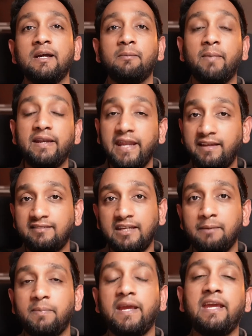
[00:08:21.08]
My next
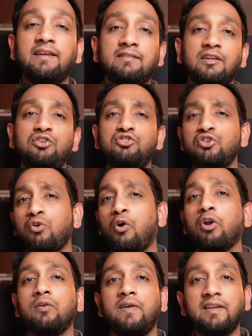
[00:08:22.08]
tip is, you should
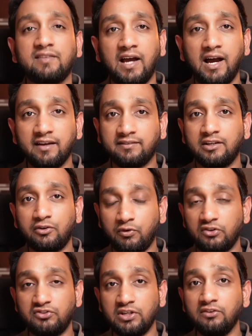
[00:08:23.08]
always ask
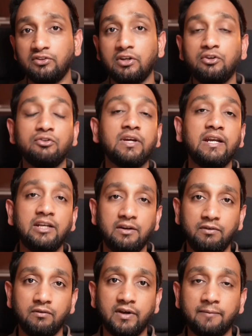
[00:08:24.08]
questions to the
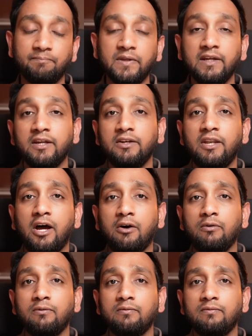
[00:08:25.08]
interviewer.
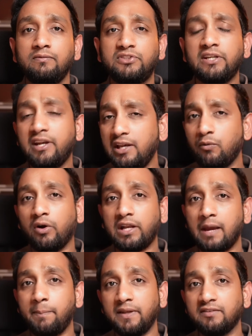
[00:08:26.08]
Now, generally what
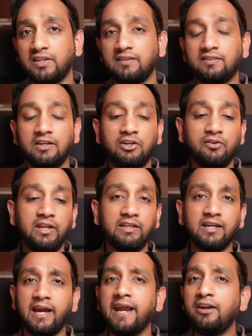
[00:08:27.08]
happens is, during
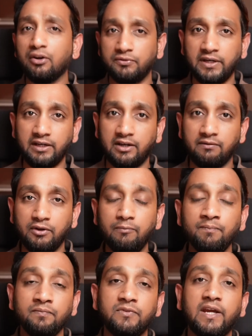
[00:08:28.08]
the end of the
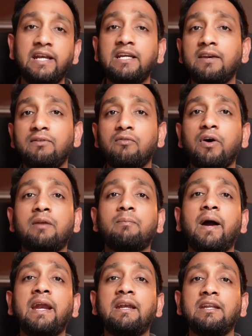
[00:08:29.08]
interviewer
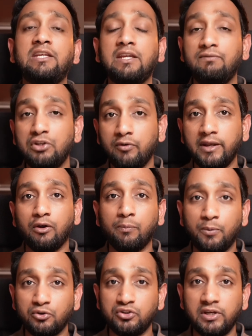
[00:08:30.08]
might give you an
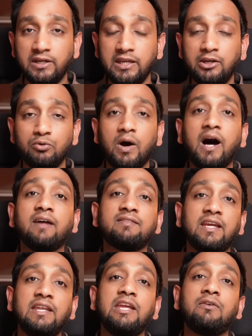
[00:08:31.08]
opportunity to
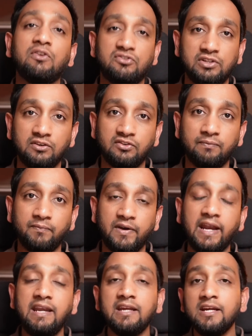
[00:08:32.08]
ask any questions,
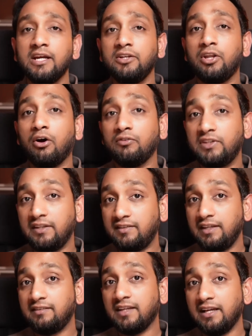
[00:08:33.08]
right? Now, this
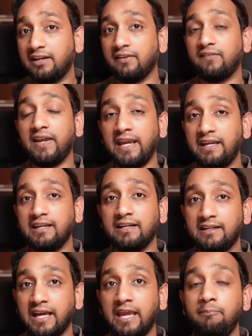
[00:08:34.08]
is a
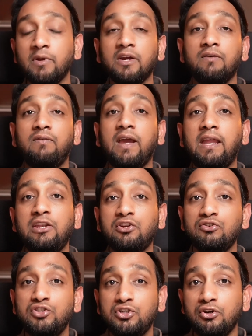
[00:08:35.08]
great time where
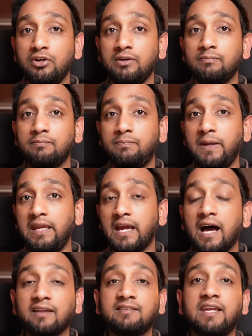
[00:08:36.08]
you should be
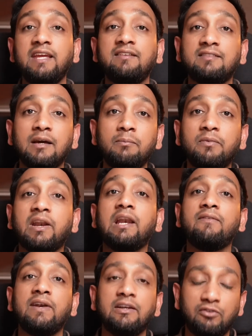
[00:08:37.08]
asking some
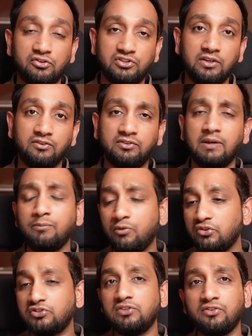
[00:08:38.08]
relevant questions, some
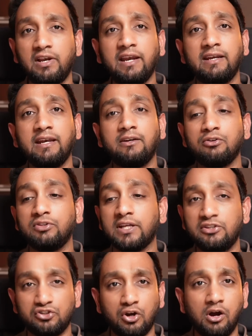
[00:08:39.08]
questions related to the
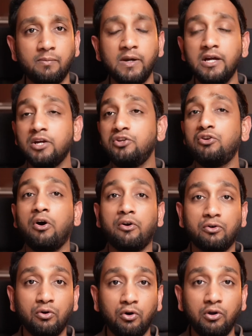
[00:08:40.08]
job, your
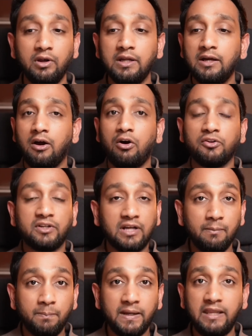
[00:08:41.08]
role, or the
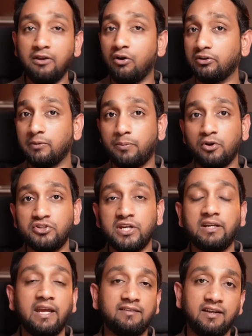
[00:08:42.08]
company, or the
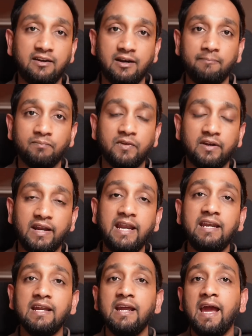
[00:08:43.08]
project, etc.,
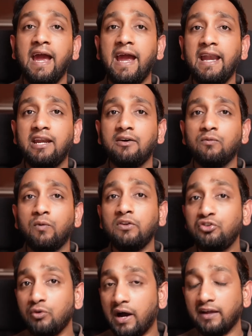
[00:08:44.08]
right? And
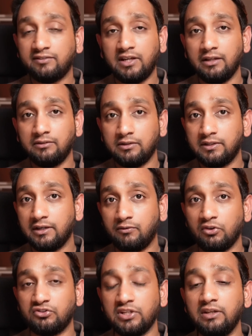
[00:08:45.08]
once you ask the
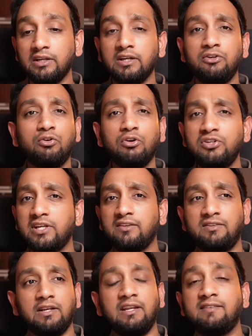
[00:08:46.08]
question, don't
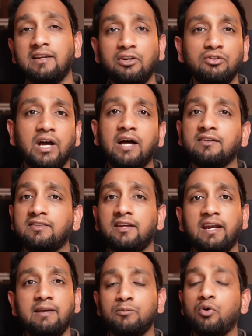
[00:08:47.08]
just listen to the answer
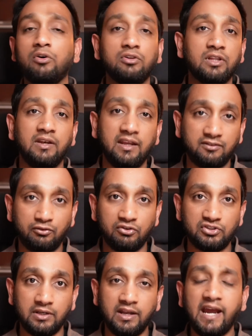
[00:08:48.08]
and move on to the next
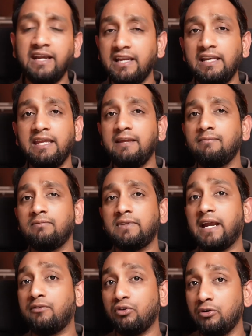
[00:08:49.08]
question. Ideally,
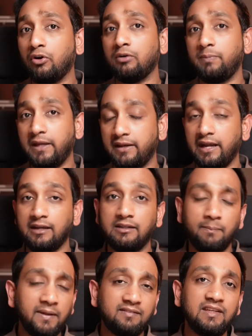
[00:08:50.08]
that would not be great.
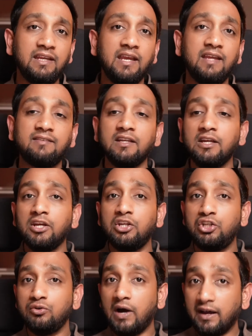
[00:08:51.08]
The best thing is,
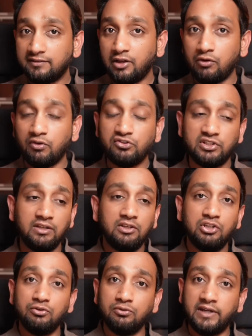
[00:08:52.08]
you ask a question,
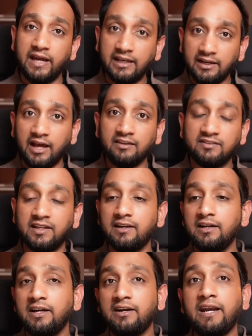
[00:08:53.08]
you get an answer,
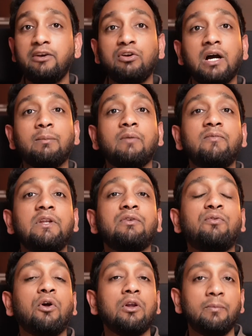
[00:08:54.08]
try to come up with a
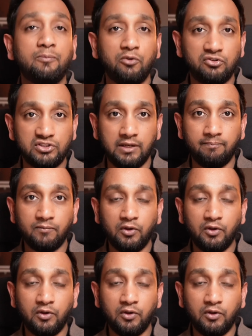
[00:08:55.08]
follow-up question.